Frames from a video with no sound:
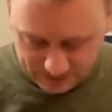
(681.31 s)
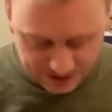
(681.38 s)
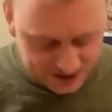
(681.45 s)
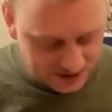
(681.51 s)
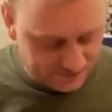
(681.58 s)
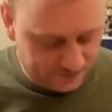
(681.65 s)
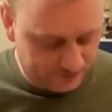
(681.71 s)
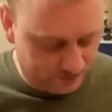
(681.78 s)

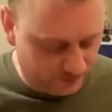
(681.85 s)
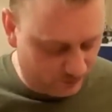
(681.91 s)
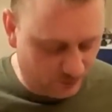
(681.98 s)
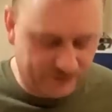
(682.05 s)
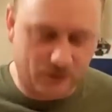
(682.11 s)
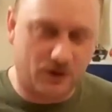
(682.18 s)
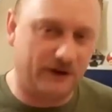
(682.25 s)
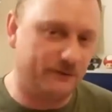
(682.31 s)
because
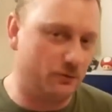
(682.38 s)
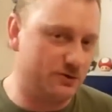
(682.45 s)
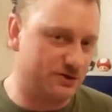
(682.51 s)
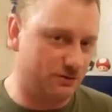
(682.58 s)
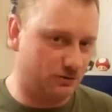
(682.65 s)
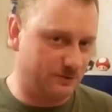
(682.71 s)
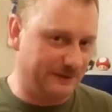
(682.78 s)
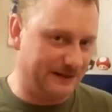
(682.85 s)
I've
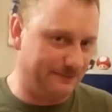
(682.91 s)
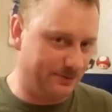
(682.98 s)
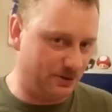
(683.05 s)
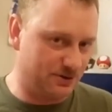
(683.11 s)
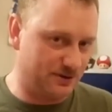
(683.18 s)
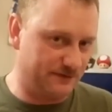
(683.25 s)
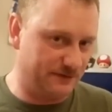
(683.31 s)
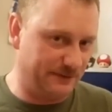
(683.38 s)
always talked about the
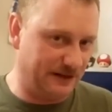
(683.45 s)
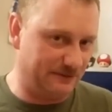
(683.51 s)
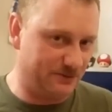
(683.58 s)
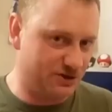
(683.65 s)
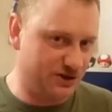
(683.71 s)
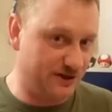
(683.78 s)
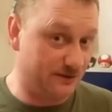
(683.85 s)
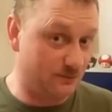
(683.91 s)
positives about
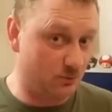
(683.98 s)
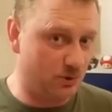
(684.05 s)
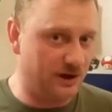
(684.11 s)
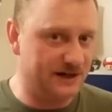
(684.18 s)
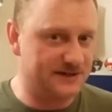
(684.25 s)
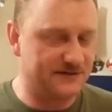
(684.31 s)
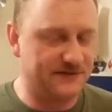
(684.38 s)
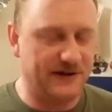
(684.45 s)
the machine and
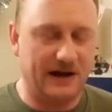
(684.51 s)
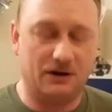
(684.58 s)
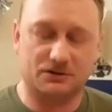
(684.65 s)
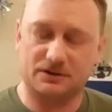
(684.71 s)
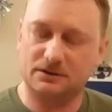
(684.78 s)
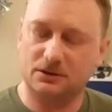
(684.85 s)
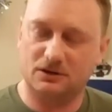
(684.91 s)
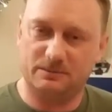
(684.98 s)
why it's
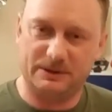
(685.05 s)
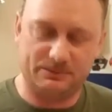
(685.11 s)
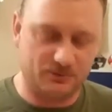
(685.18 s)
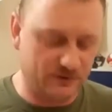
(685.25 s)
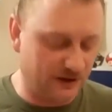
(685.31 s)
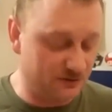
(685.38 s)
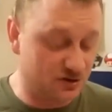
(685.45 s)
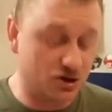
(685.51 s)
failed, and a lot of
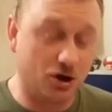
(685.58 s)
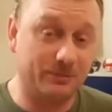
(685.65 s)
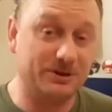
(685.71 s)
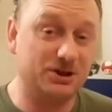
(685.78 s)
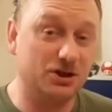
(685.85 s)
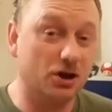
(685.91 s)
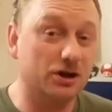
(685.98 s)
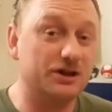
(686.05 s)
people know it's
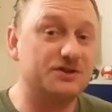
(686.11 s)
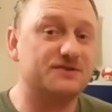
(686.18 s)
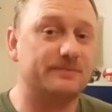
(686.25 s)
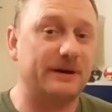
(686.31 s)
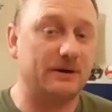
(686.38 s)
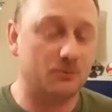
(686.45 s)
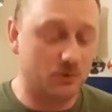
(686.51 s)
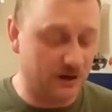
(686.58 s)
common
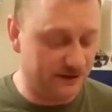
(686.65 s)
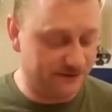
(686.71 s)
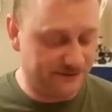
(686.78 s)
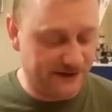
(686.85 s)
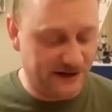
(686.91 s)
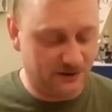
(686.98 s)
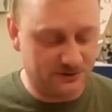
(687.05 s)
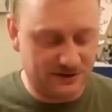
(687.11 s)
knowledge about why it
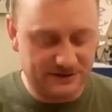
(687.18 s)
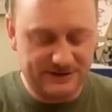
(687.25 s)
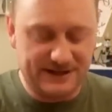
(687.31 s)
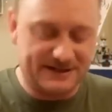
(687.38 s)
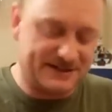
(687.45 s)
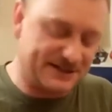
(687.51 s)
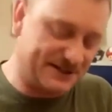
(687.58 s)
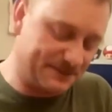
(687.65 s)
failed. And
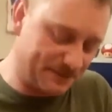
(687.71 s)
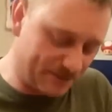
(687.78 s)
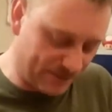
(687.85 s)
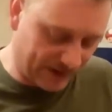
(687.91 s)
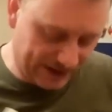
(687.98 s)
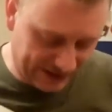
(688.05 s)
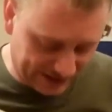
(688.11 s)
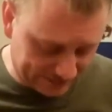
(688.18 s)
this
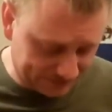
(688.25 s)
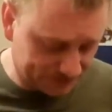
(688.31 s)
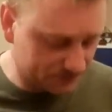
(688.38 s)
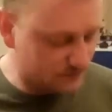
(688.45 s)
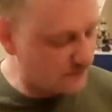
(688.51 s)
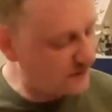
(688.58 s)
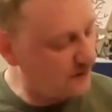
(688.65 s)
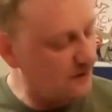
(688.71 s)
here,
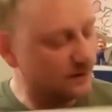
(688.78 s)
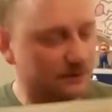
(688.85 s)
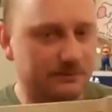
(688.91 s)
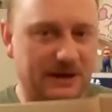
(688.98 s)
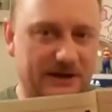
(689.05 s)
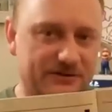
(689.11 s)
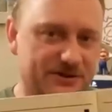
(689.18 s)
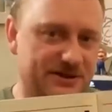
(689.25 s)

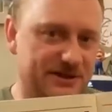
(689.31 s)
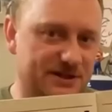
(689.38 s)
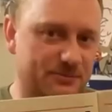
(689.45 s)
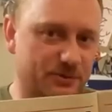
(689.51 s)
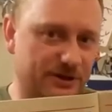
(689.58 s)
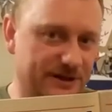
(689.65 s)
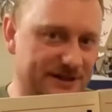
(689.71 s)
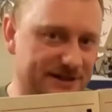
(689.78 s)
Paris in the
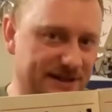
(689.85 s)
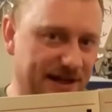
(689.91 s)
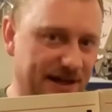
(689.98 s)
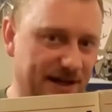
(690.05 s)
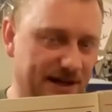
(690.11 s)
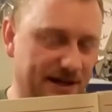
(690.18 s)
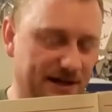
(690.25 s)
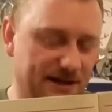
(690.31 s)
Spring, this
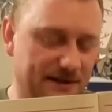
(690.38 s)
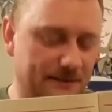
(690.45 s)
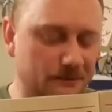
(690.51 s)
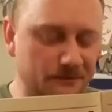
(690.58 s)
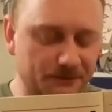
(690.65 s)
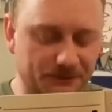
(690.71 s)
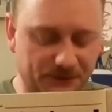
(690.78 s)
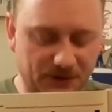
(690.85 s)

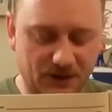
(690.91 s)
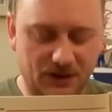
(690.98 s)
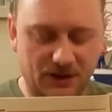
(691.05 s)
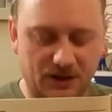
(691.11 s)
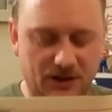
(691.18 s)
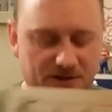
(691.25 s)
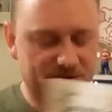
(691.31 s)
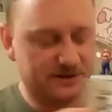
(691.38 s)

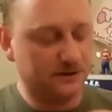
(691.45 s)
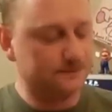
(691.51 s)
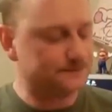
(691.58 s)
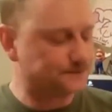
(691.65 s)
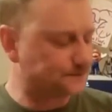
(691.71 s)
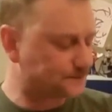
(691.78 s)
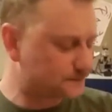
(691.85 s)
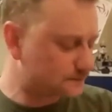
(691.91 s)

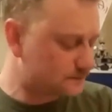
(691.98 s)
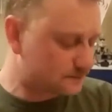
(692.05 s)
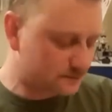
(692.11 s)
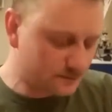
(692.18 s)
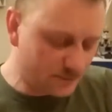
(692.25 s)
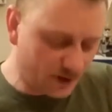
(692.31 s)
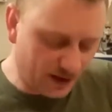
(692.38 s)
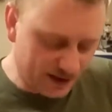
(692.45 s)
article
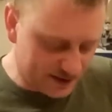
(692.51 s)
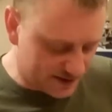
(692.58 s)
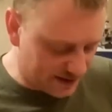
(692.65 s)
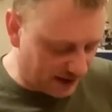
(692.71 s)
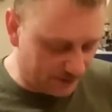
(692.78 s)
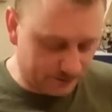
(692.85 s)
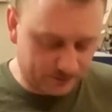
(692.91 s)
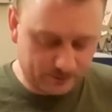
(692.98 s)

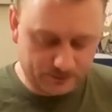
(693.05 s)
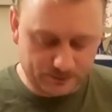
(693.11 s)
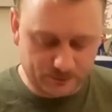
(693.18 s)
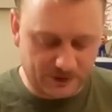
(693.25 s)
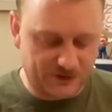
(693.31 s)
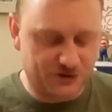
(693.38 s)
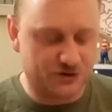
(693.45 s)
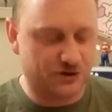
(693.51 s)
is
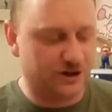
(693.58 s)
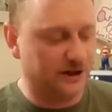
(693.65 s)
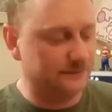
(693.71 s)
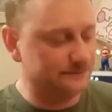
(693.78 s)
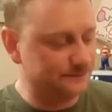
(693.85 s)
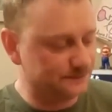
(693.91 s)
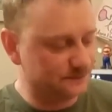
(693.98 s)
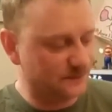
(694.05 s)
with
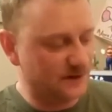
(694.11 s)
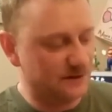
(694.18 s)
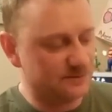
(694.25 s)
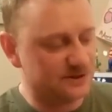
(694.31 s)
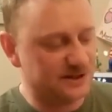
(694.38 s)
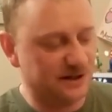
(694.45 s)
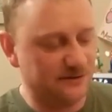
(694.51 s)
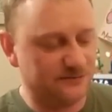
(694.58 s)
Sugar
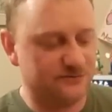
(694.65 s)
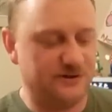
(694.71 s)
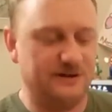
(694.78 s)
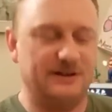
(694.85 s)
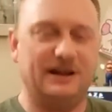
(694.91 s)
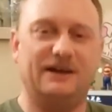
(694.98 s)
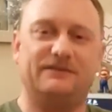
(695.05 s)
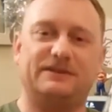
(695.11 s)
himself.
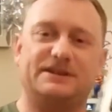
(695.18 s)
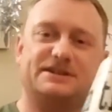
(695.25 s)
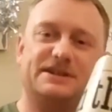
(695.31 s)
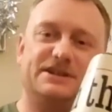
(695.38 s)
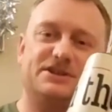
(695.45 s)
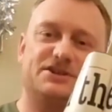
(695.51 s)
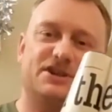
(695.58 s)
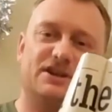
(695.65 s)
Lovely
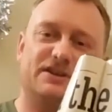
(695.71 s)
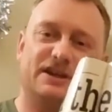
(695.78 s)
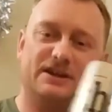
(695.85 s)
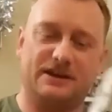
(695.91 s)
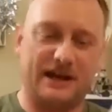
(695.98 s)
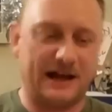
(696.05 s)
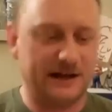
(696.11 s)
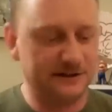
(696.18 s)
T-shirt
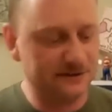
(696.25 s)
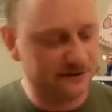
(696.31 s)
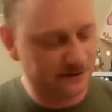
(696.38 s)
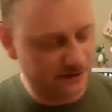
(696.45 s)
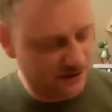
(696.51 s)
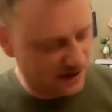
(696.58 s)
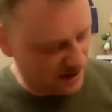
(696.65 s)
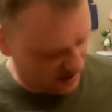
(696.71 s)
there, Alan.
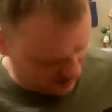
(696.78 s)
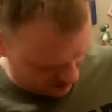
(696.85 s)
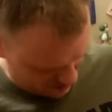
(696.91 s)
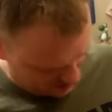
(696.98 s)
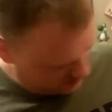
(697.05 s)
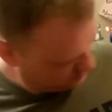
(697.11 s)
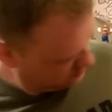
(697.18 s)
Look at that.